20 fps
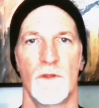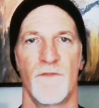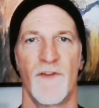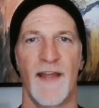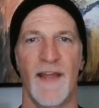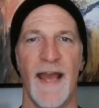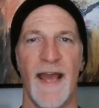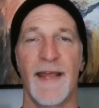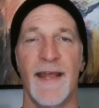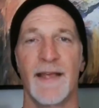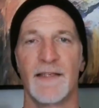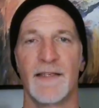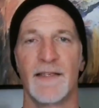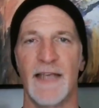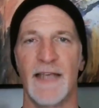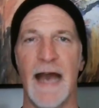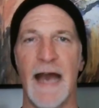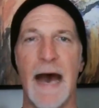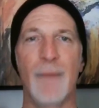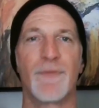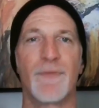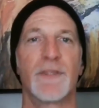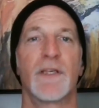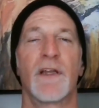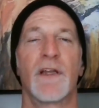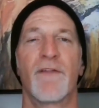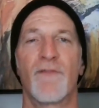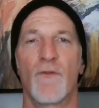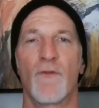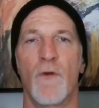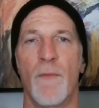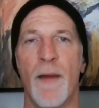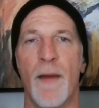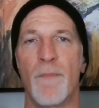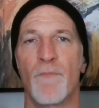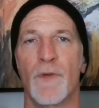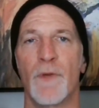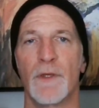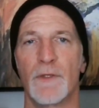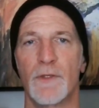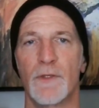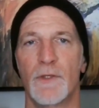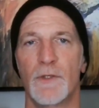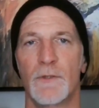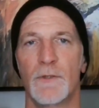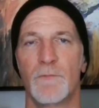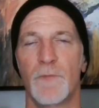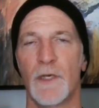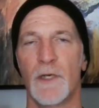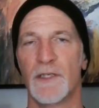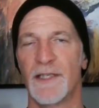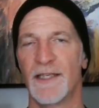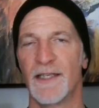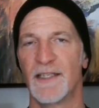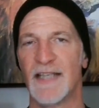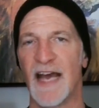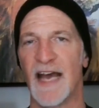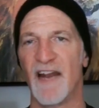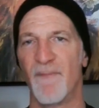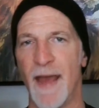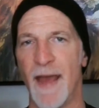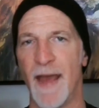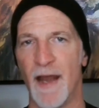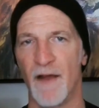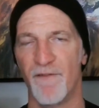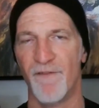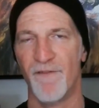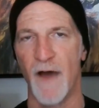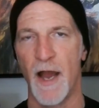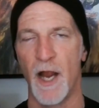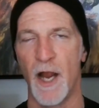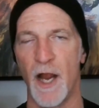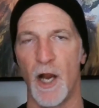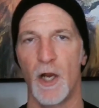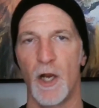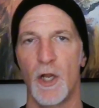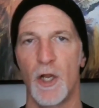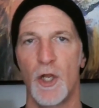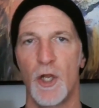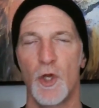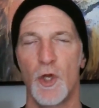forgetting is the opposite of the remembrance, because inside of Man on Fire,